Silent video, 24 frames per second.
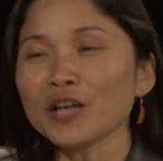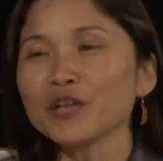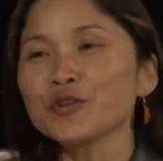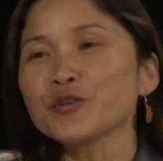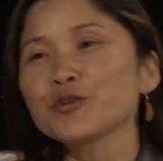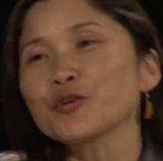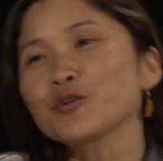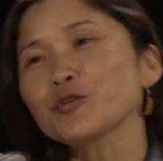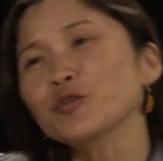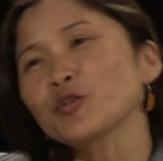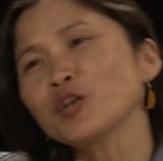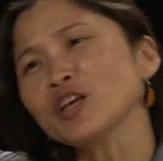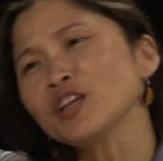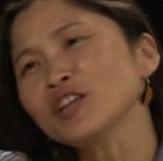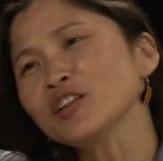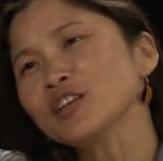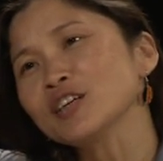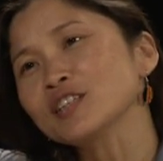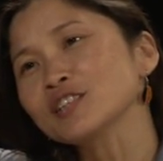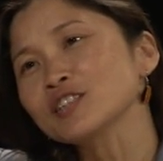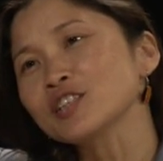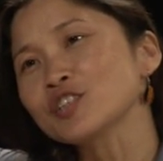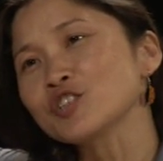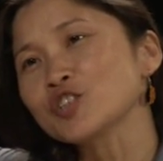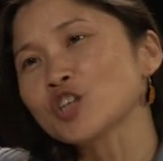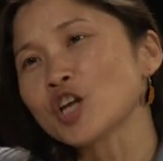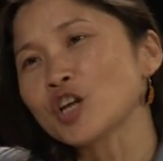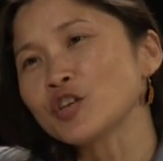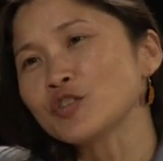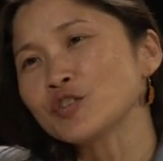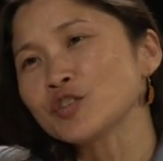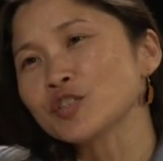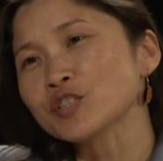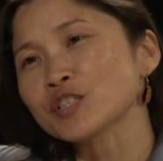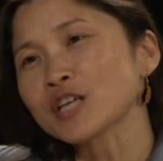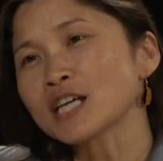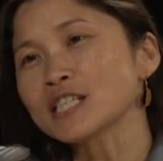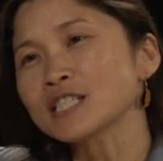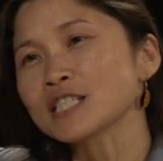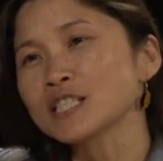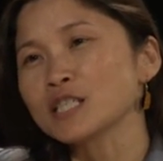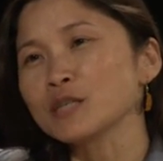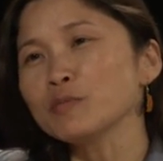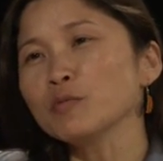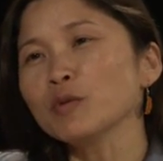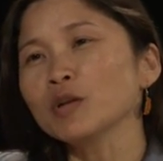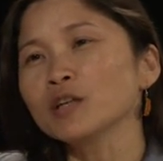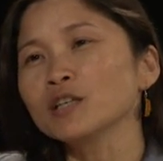do you think that the changes are
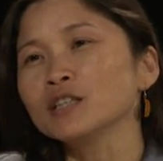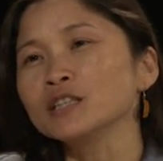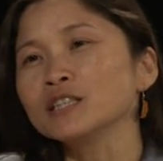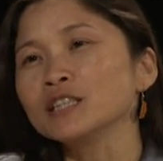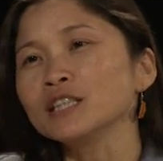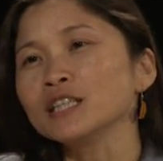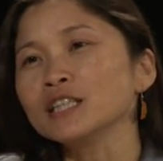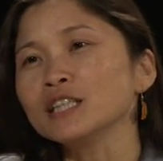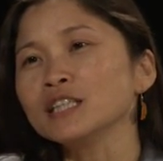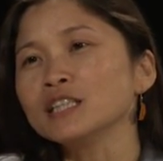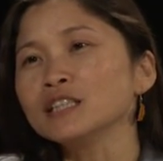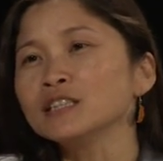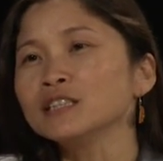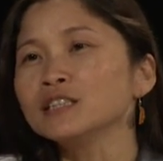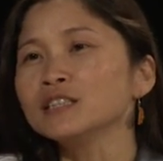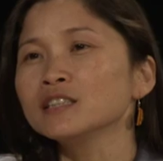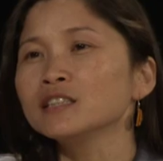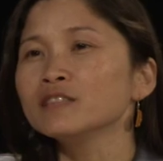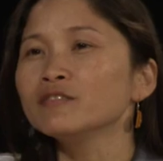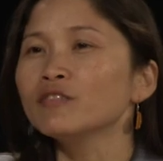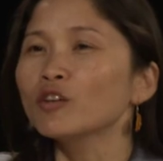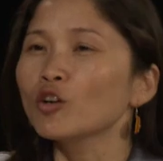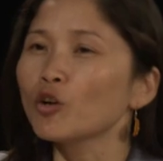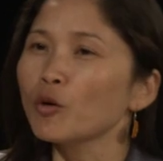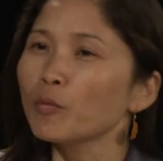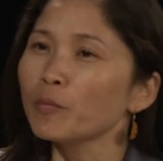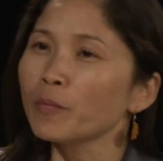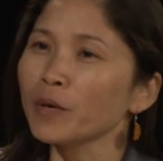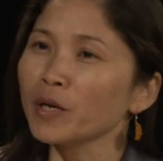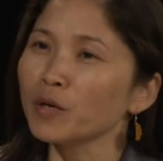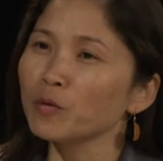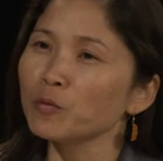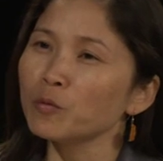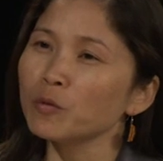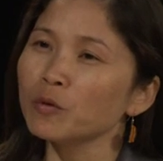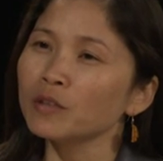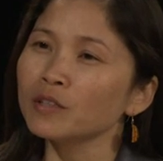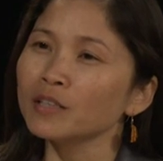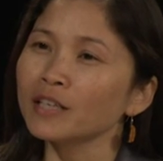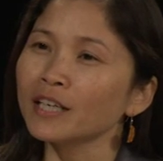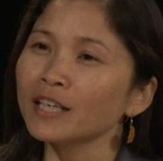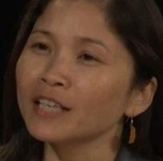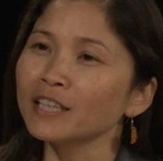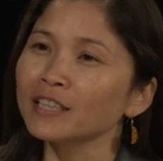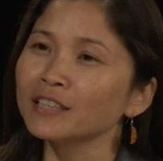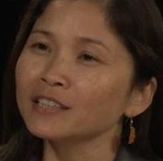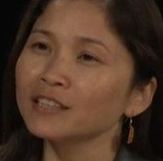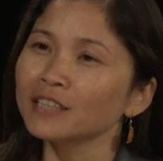similar in the developing world
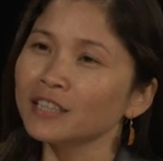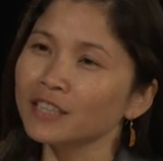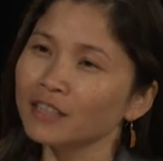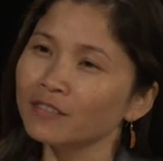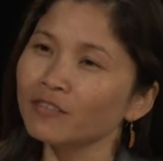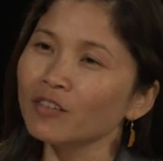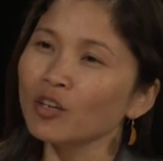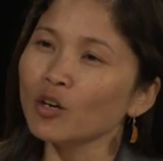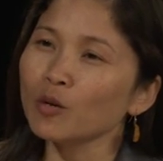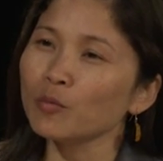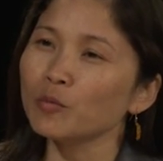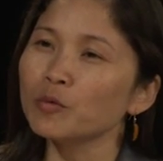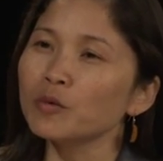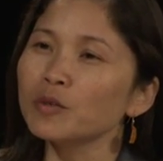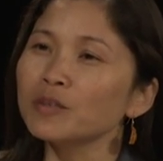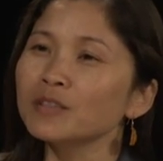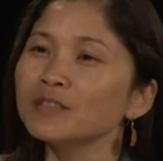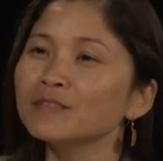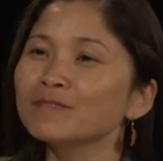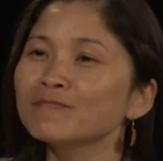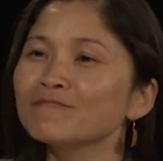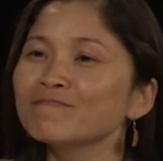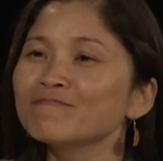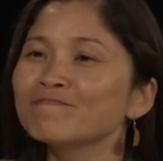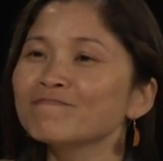and the developed world?